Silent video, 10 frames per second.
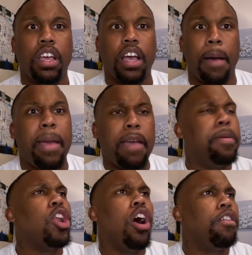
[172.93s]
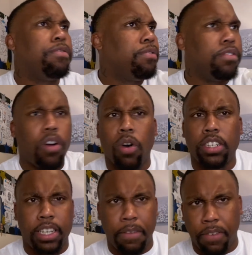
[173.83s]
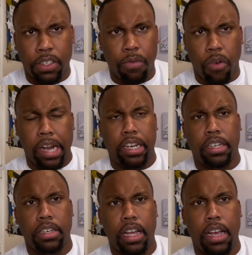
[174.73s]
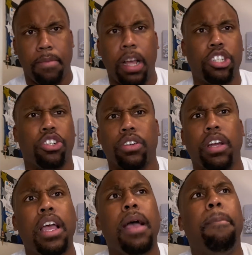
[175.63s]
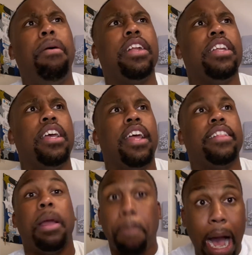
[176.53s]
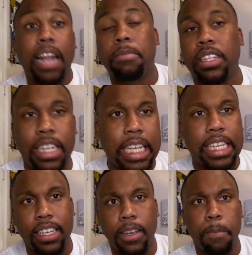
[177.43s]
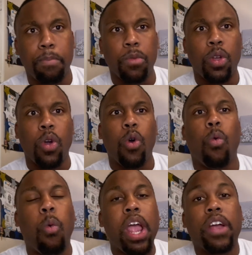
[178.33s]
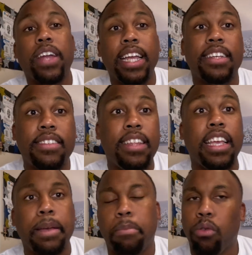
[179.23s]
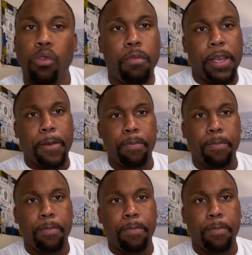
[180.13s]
I may have been off on the defensive rating. I'm not sure. But they're bottom of the league. Where is the improvement?